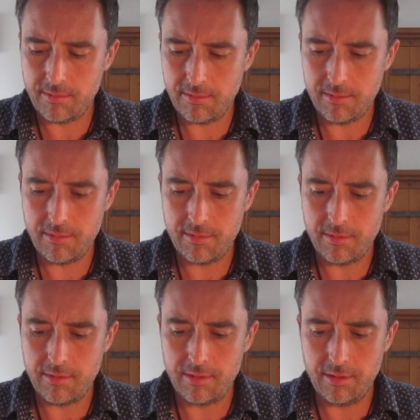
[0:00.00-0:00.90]

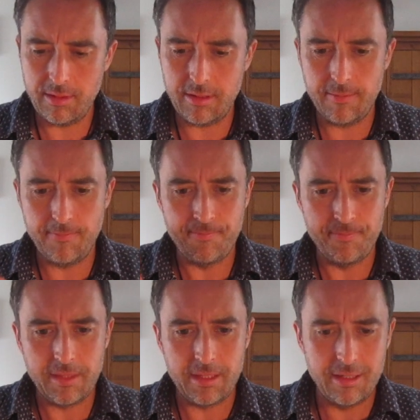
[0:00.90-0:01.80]

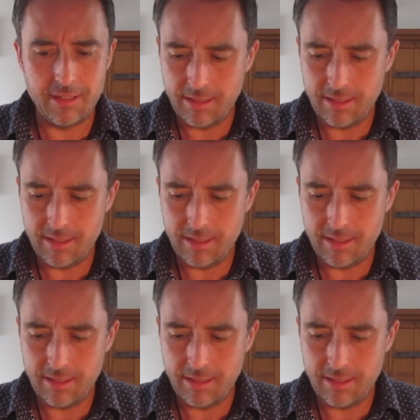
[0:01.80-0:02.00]
Nobody speaks.